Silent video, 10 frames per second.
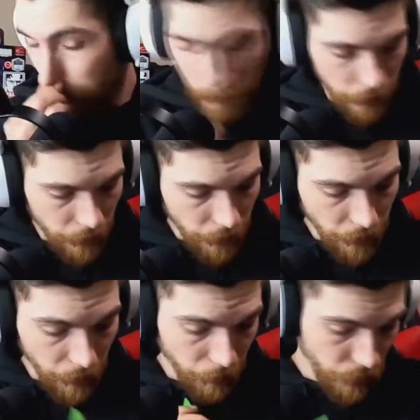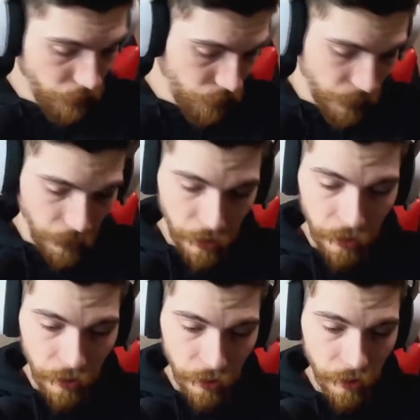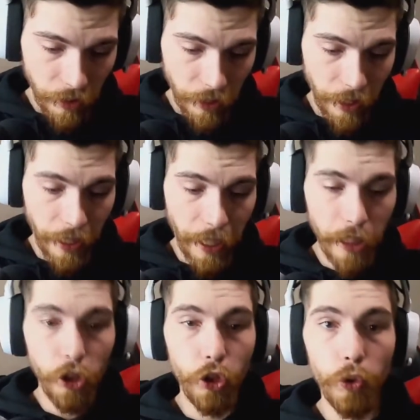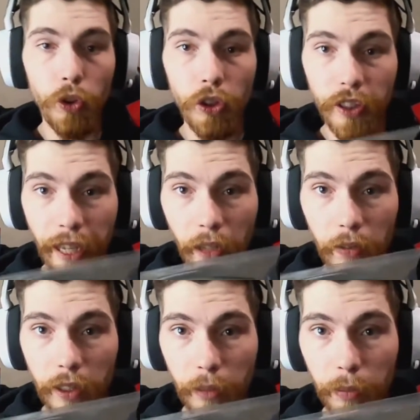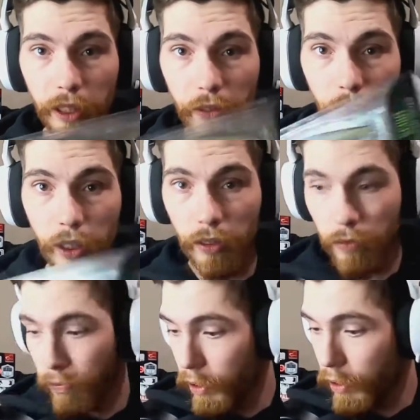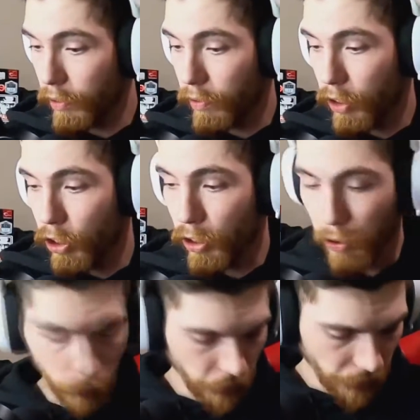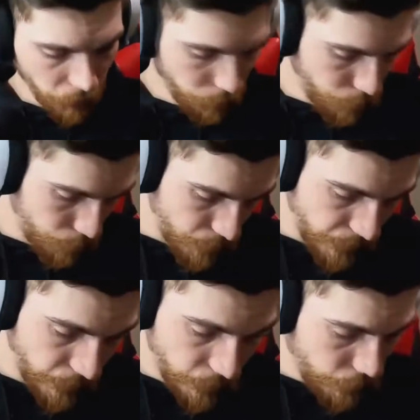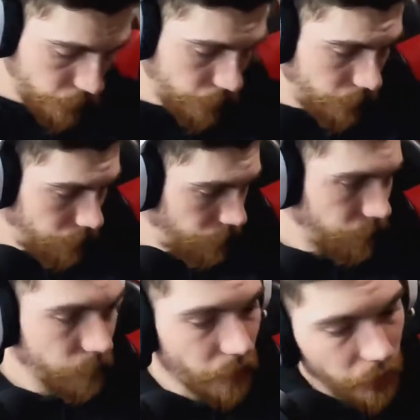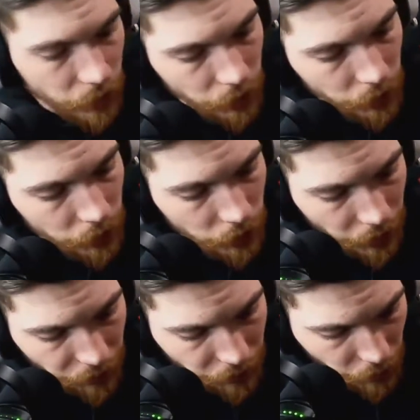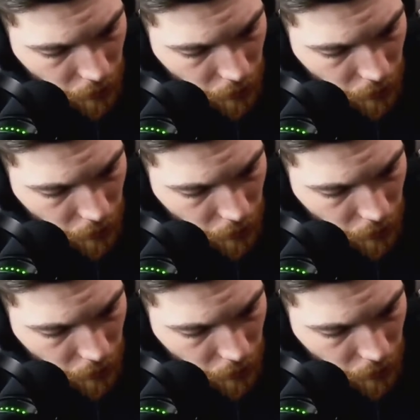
them. Also got a Junior Scout that I plan to run. Should work out pretty good. Thought I had